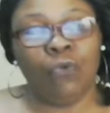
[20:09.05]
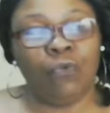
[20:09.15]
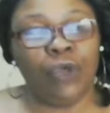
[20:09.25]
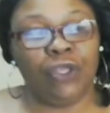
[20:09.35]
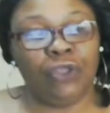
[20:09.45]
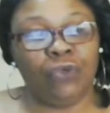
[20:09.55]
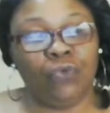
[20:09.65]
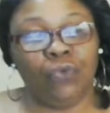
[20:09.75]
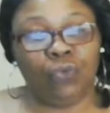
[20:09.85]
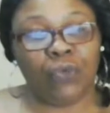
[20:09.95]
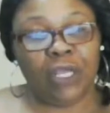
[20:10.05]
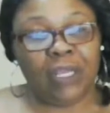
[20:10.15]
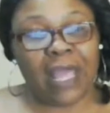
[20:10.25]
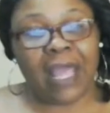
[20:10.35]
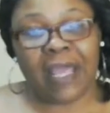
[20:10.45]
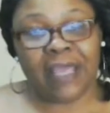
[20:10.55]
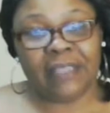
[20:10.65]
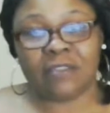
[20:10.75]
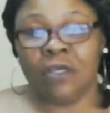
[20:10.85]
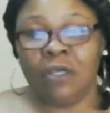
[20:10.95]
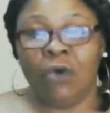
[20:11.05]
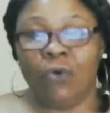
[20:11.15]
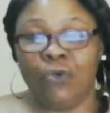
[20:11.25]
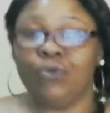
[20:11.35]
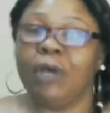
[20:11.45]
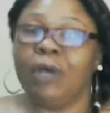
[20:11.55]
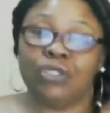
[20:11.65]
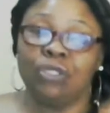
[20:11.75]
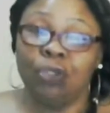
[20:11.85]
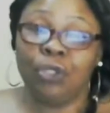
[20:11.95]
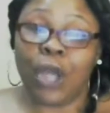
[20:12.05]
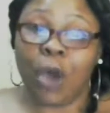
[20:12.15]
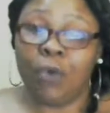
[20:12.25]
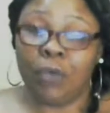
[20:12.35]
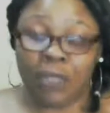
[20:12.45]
what you realize or you come to know,